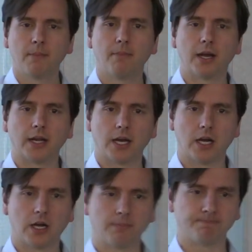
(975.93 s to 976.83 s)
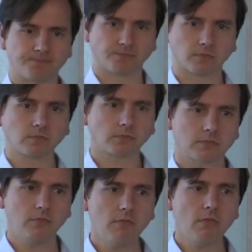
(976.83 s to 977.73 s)
But um,
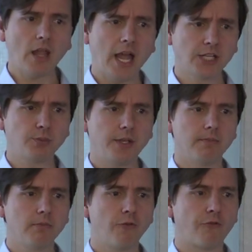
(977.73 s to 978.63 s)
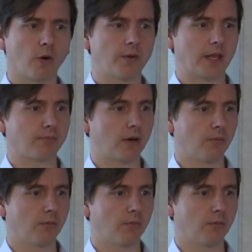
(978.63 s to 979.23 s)
as we move forward that,